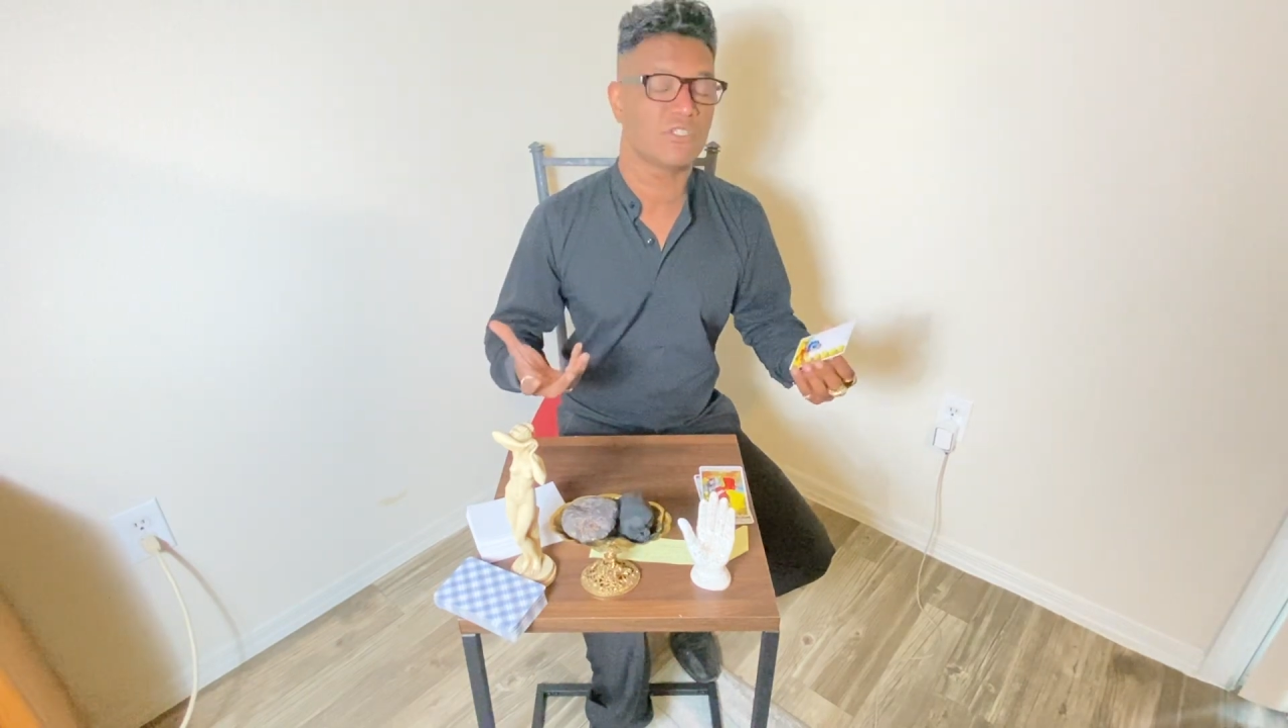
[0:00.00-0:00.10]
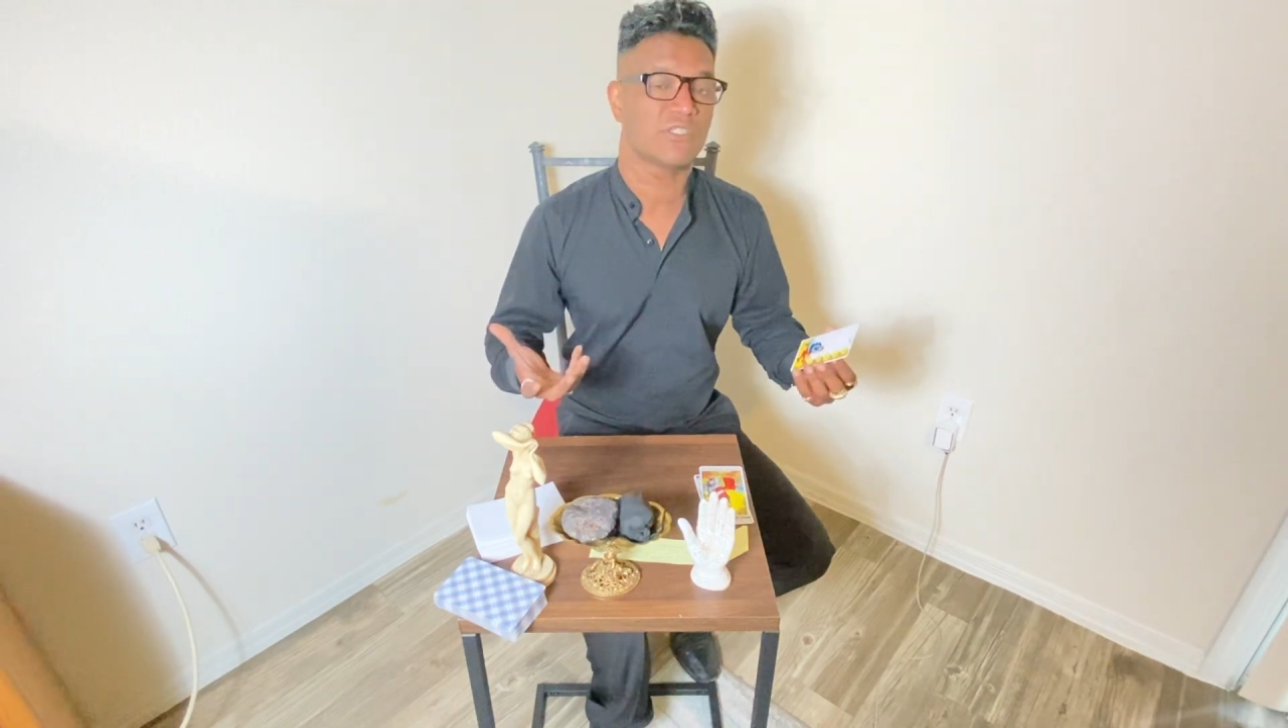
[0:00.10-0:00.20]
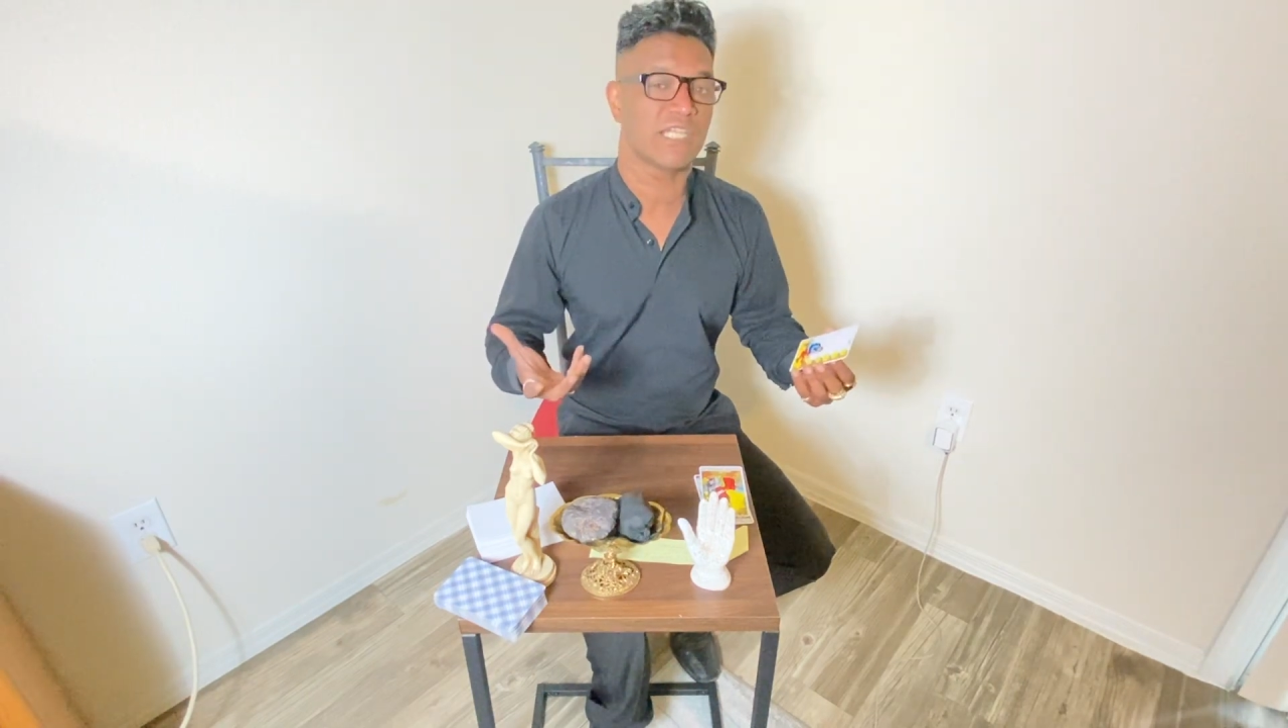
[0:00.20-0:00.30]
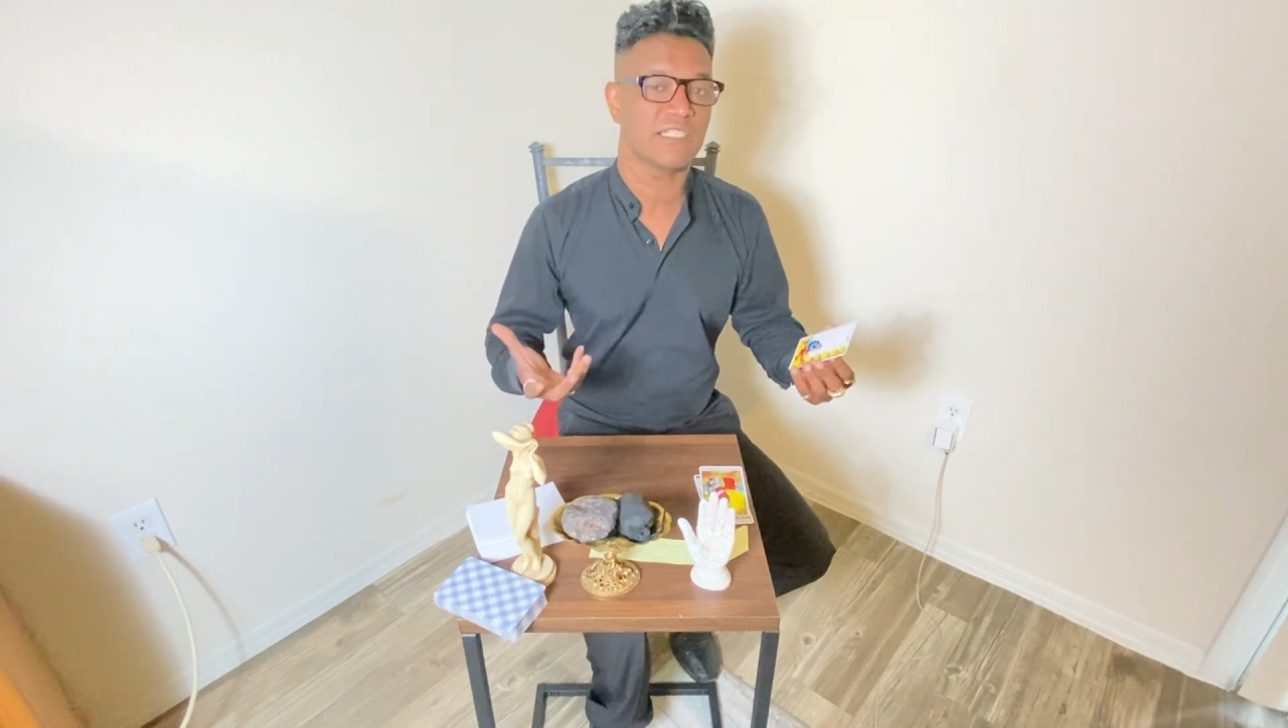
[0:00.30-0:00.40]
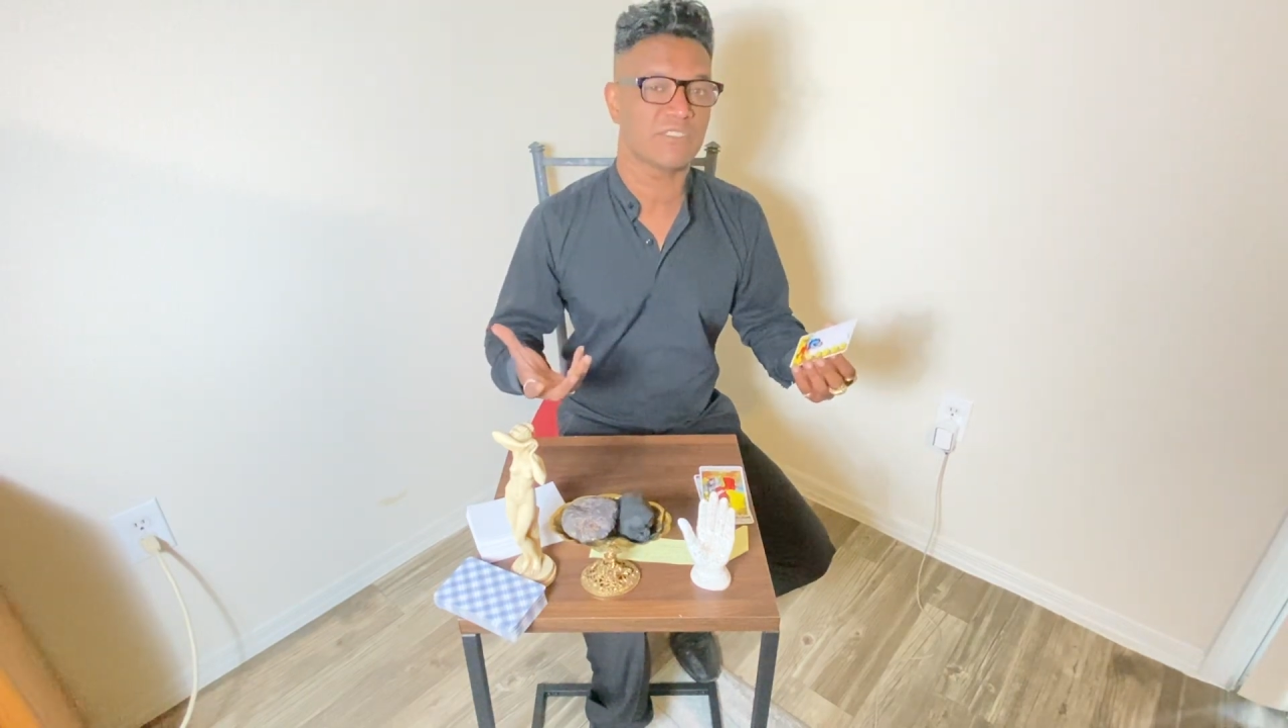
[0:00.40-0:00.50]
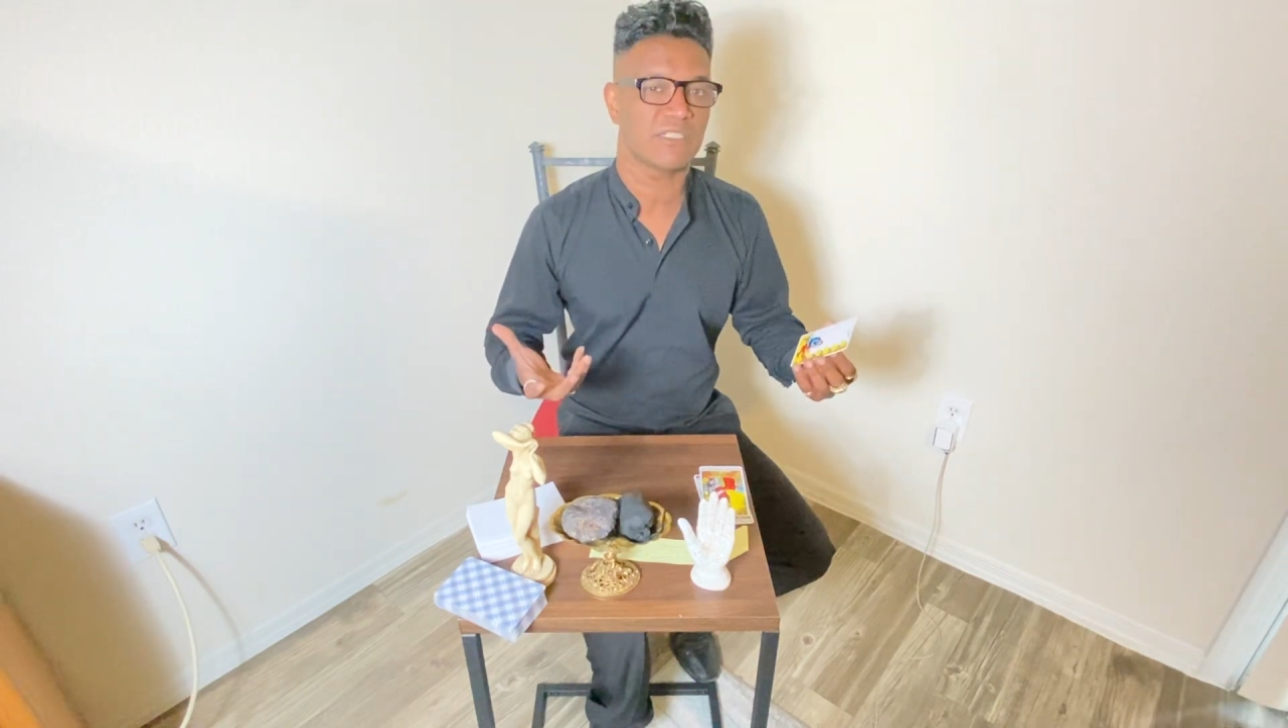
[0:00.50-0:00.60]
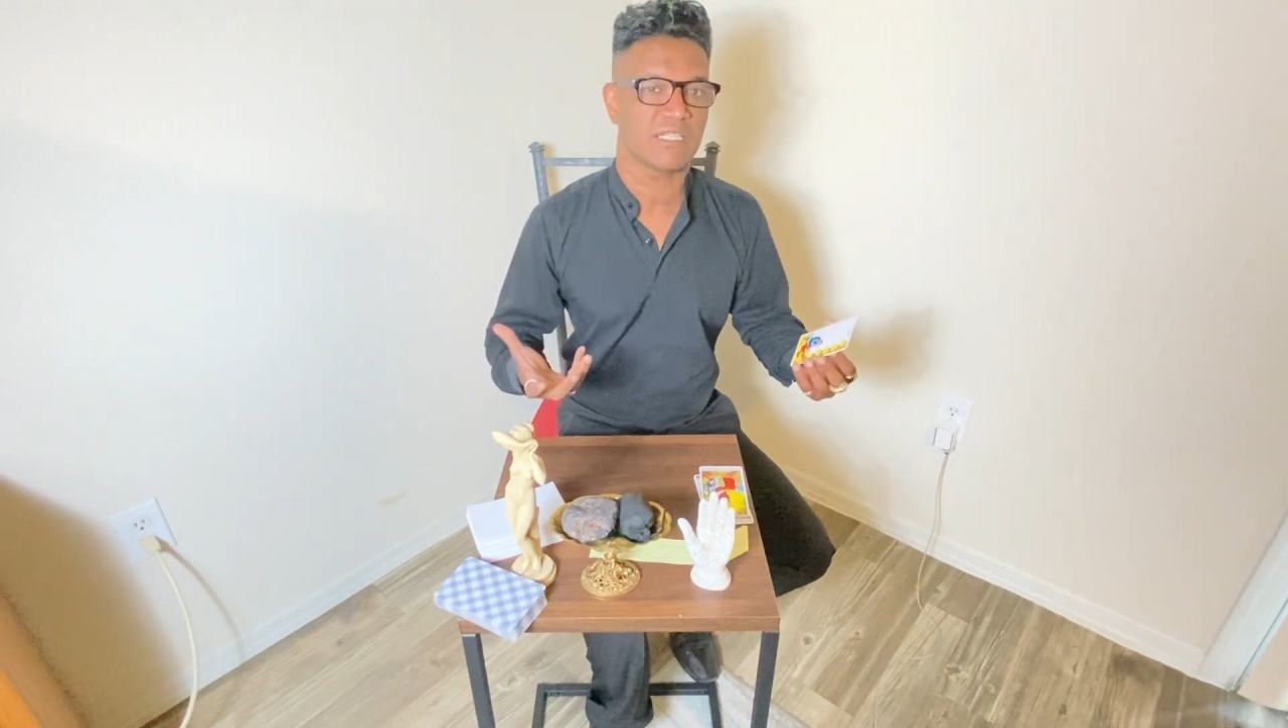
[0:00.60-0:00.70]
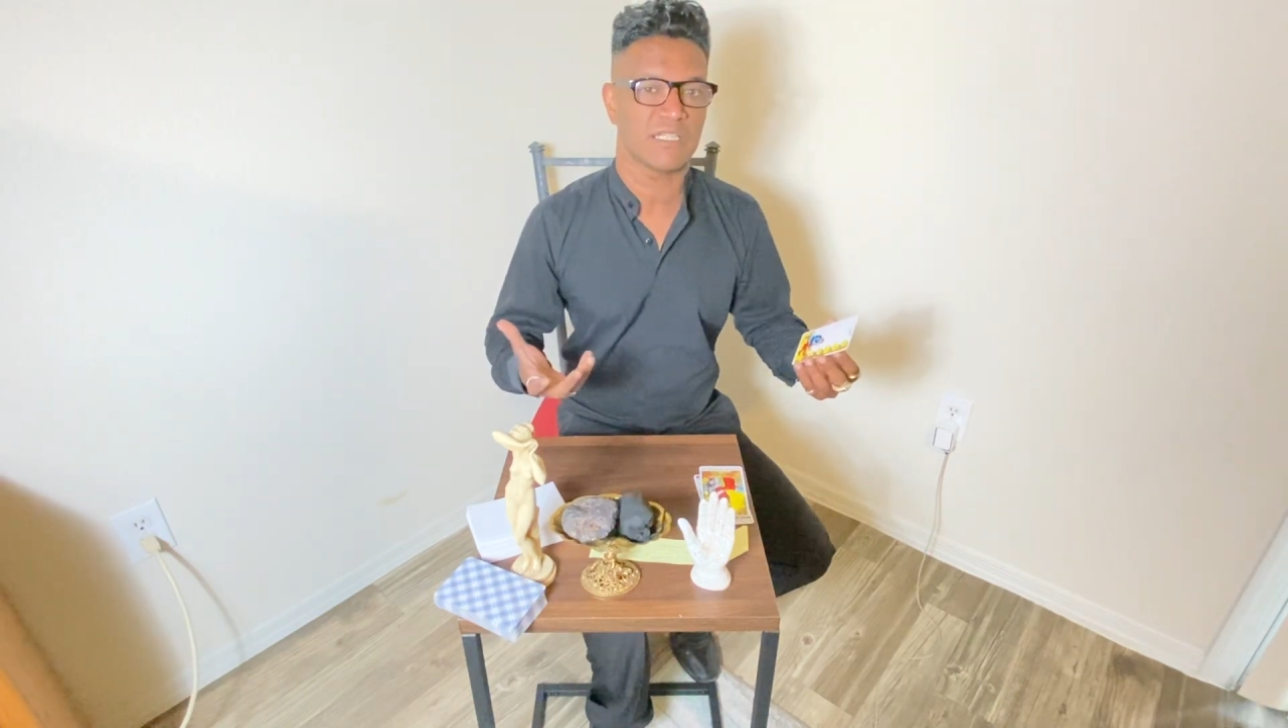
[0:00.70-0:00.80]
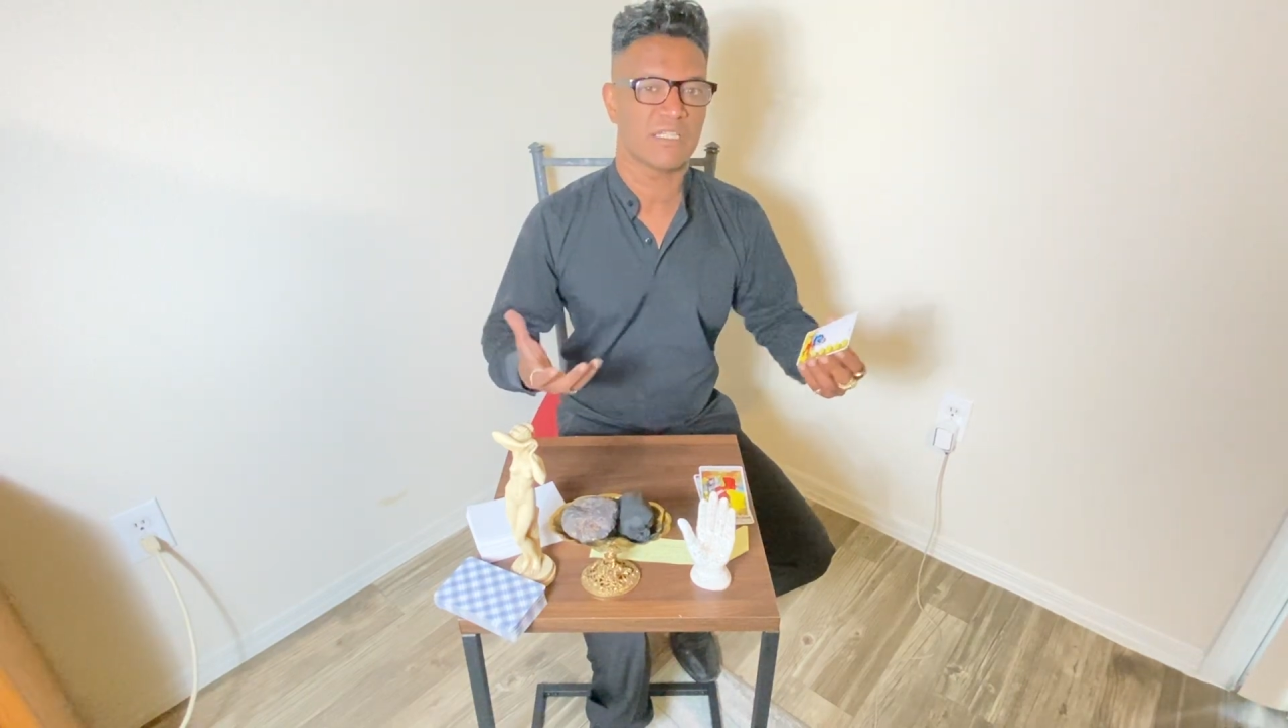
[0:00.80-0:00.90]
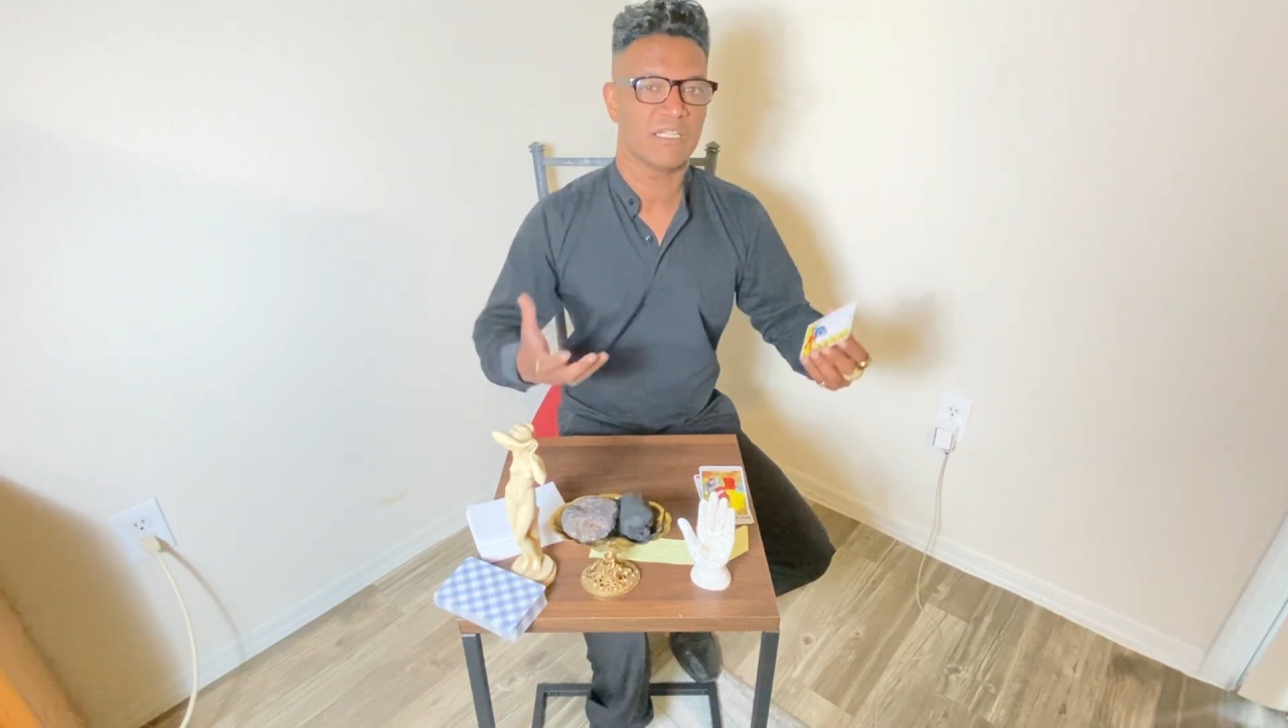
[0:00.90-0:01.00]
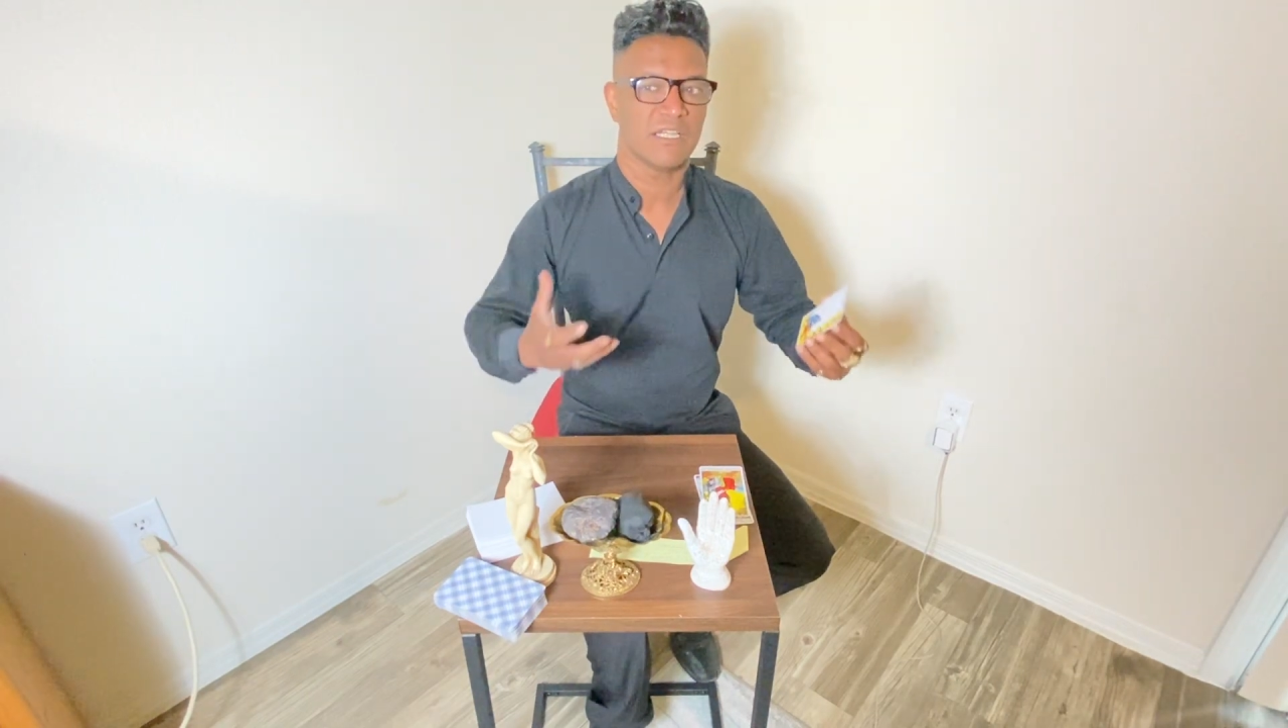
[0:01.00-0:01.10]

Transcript: your destiny.